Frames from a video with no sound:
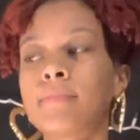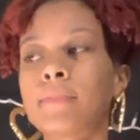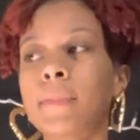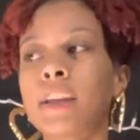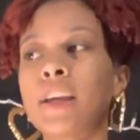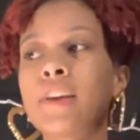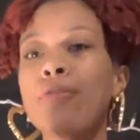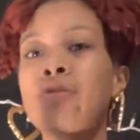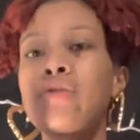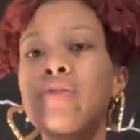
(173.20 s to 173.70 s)

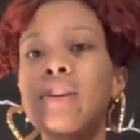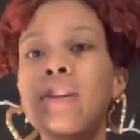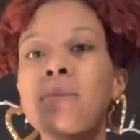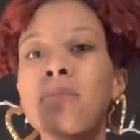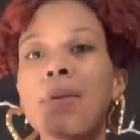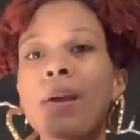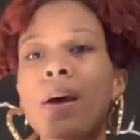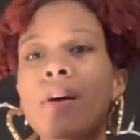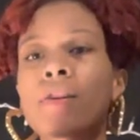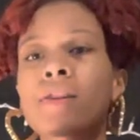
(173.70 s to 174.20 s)
It freaked
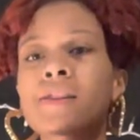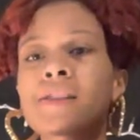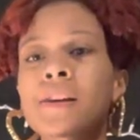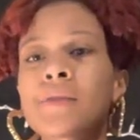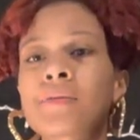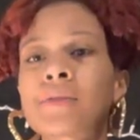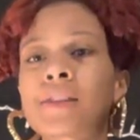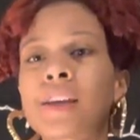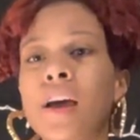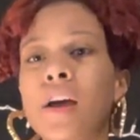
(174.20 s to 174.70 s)
me out because I
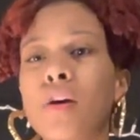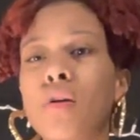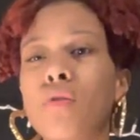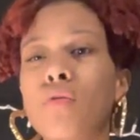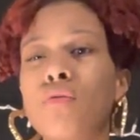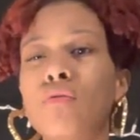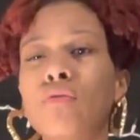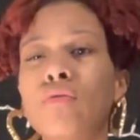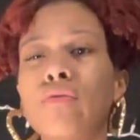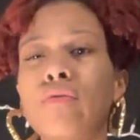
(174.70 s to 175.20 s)
was like,
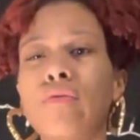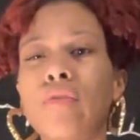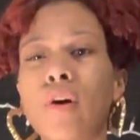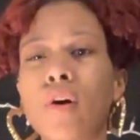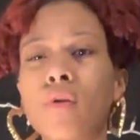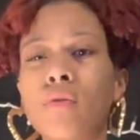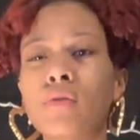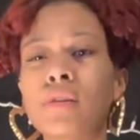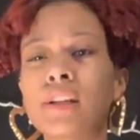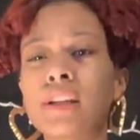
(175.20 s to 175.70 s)
who
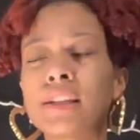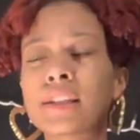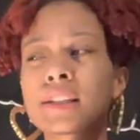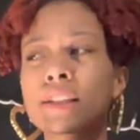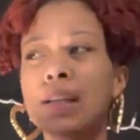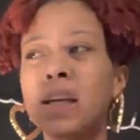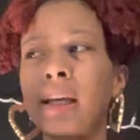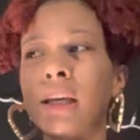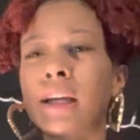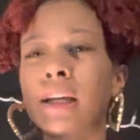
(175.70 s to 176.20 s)
phone is
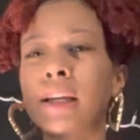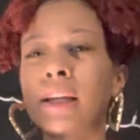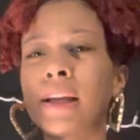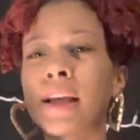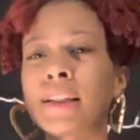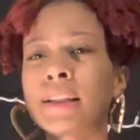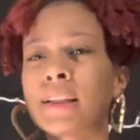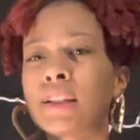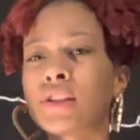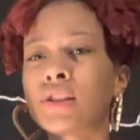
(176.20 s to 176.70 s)
getting
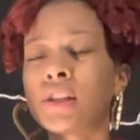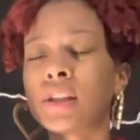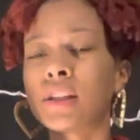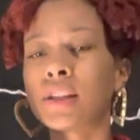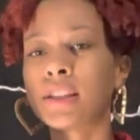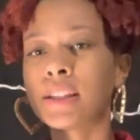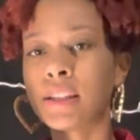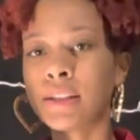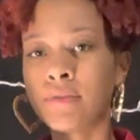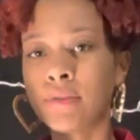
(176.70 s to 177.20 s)
connected to the
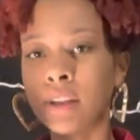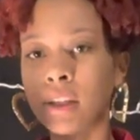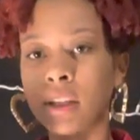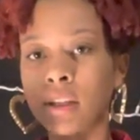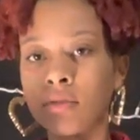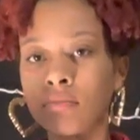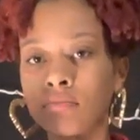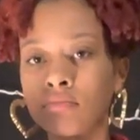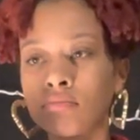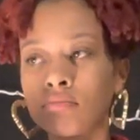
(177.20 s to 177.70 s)
TV?
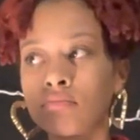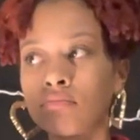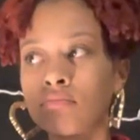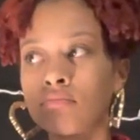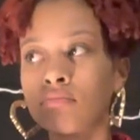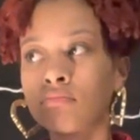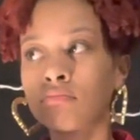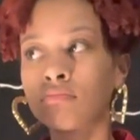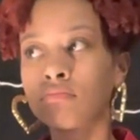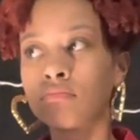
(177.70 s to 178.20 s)

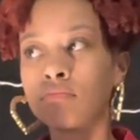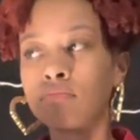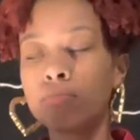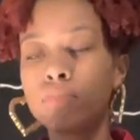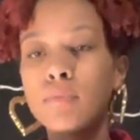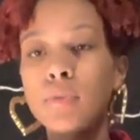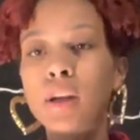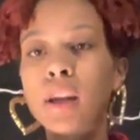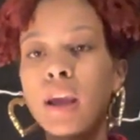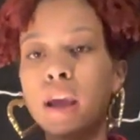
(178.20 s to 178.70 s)

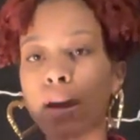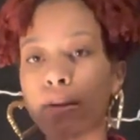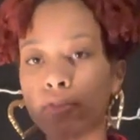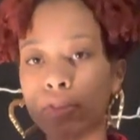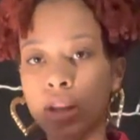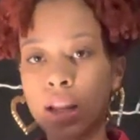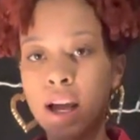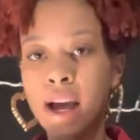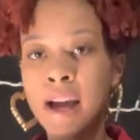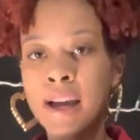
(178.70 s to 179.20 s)
But then I
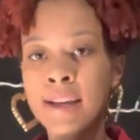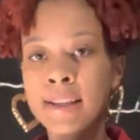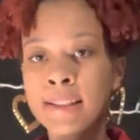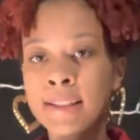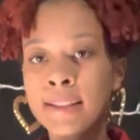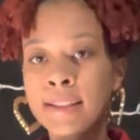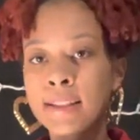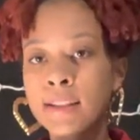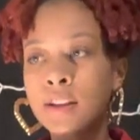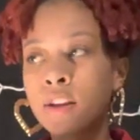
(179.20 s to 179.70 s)

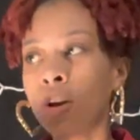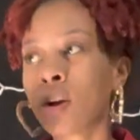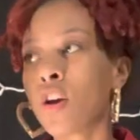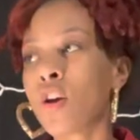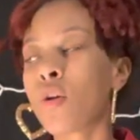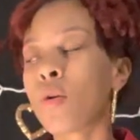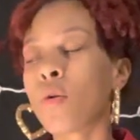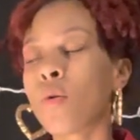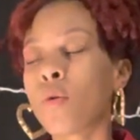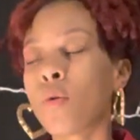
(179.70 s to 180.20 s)
realized,
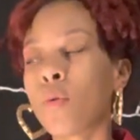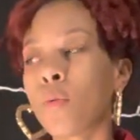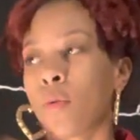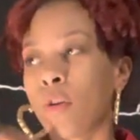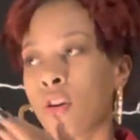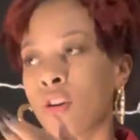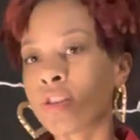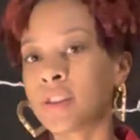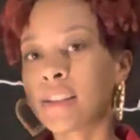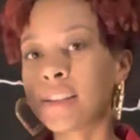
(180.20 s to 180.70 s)

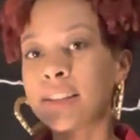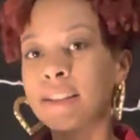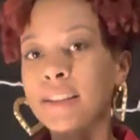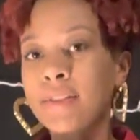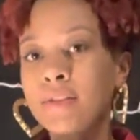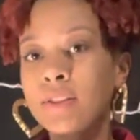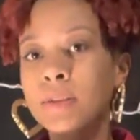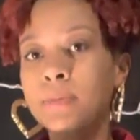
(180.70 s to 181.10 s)
well, this stuff is